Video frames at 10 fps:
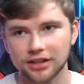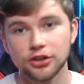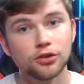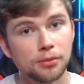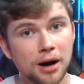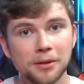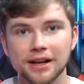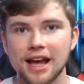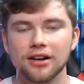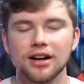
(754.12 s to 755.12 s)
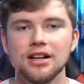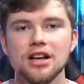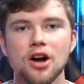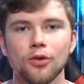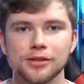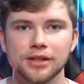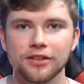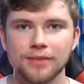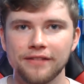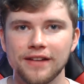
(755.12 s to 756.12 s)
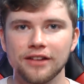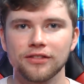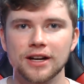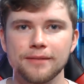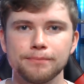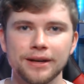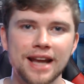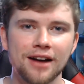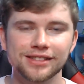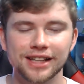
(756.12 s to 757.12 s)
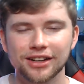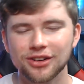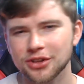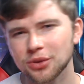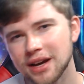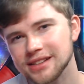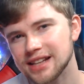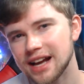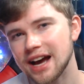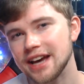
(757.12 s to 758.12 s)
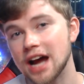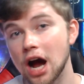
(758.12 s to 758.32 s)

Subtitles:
New Republic era was definitely my favorite, but now it's kind of going to the wayside.